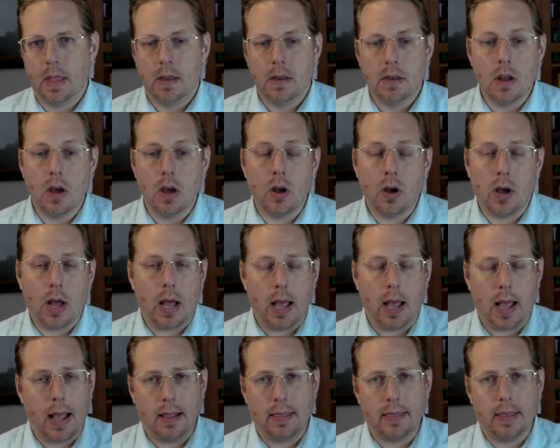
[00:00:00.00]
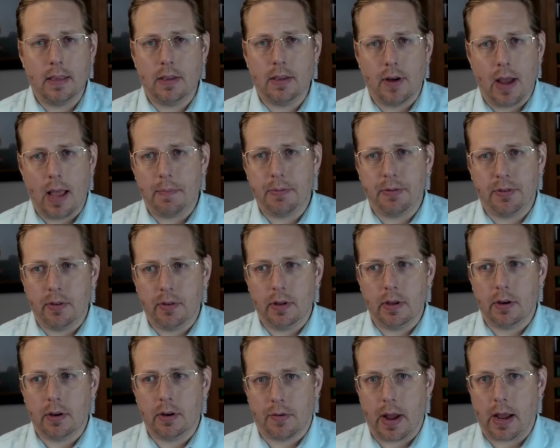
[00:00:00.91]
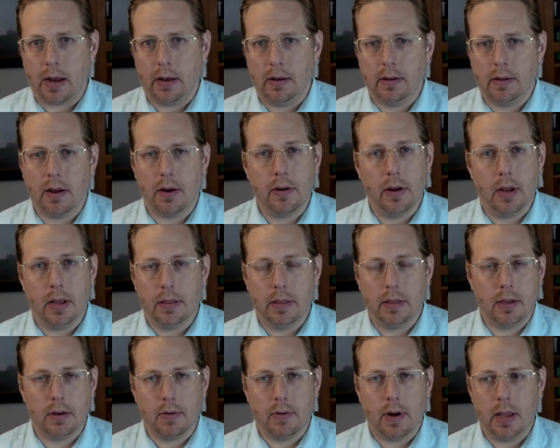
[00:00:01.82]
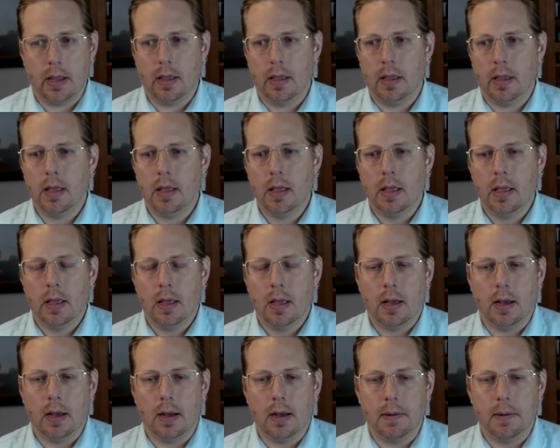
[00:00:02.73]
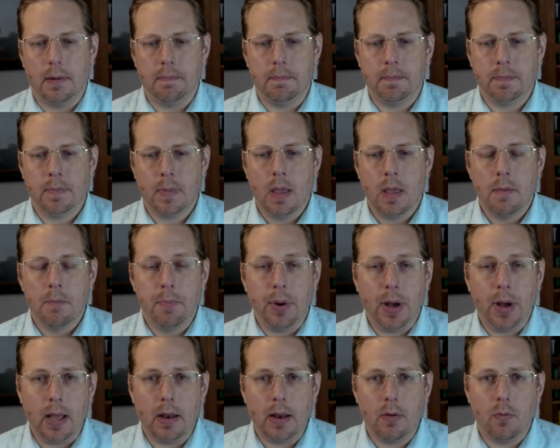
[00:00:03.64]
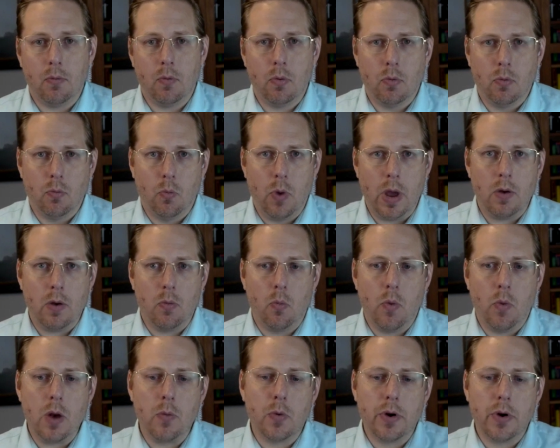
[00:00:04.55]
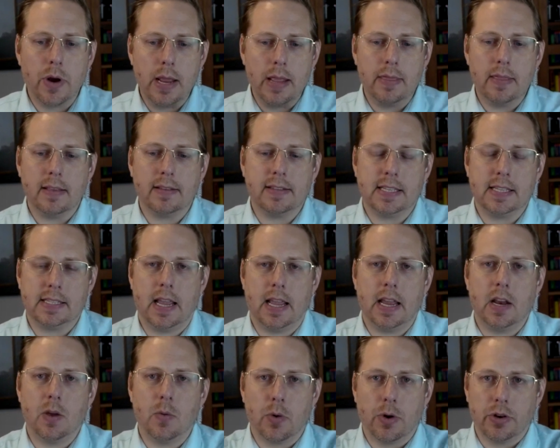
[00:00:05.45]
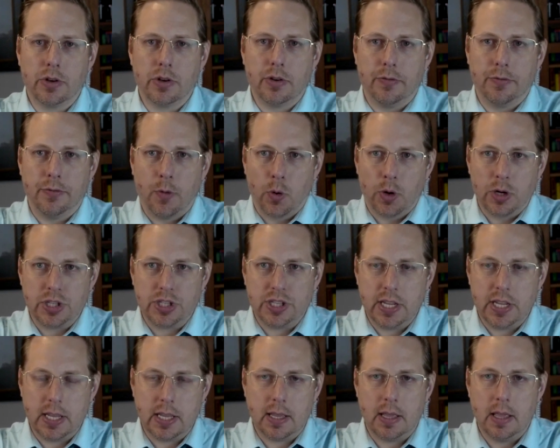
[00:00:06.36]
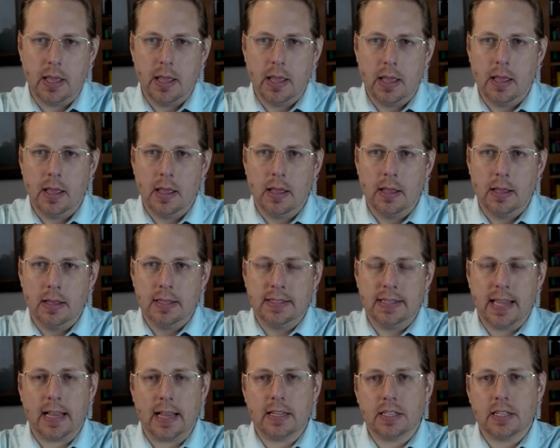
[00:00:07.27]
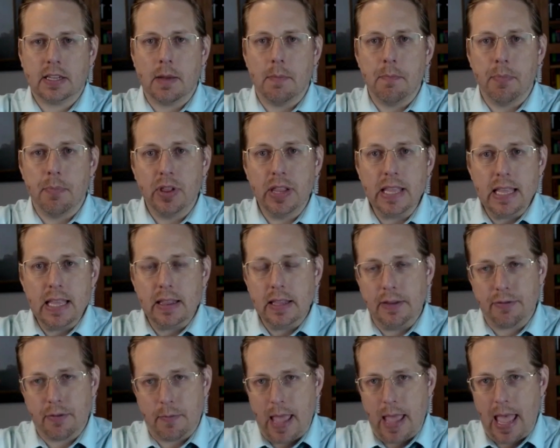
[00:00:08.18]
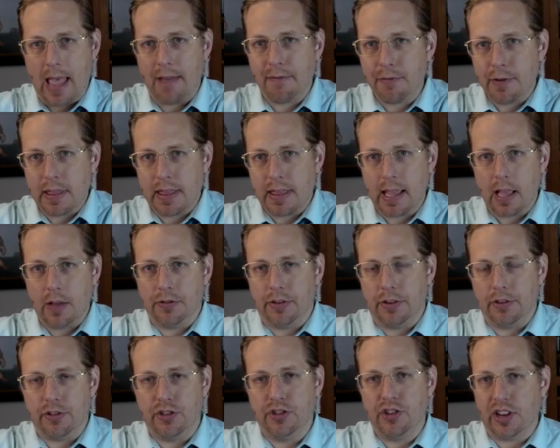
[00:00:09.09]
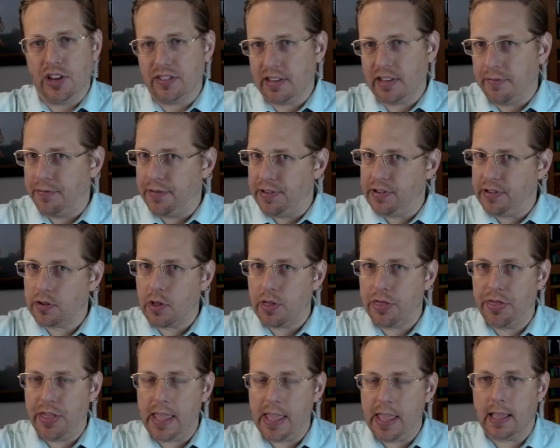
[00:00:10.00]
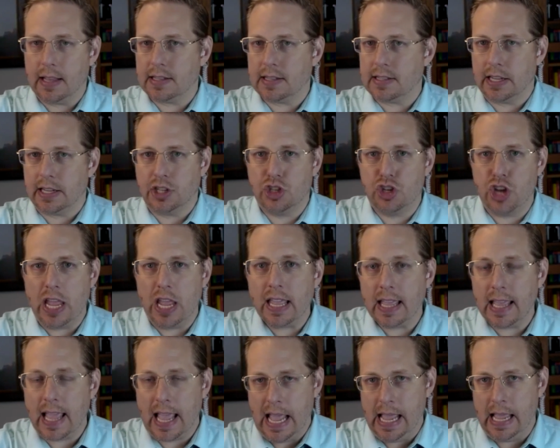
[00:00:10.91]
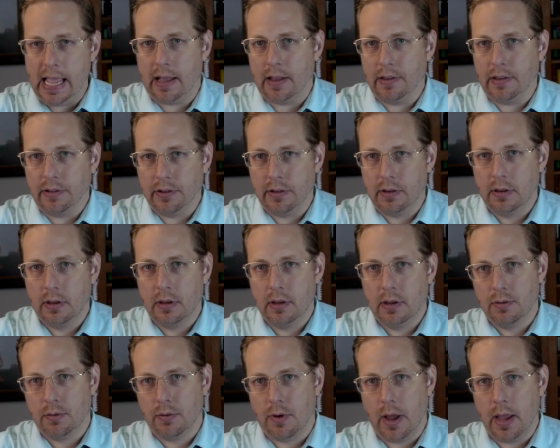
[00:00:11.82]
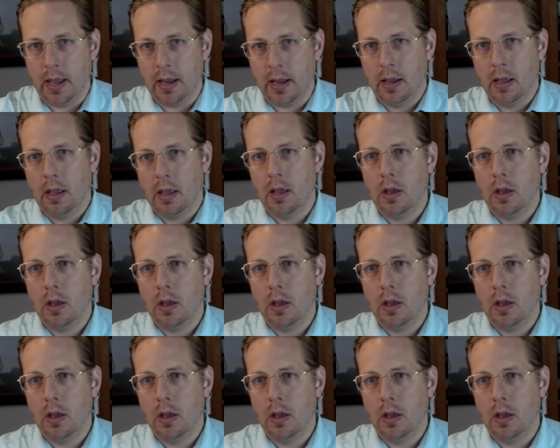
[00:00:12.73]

No, I think you're absolutely correct, Keri. I think you're right. But when we're in this society, we're divorcing sex completely from everything else. It's just a physical thing. It's like shaking hands, right?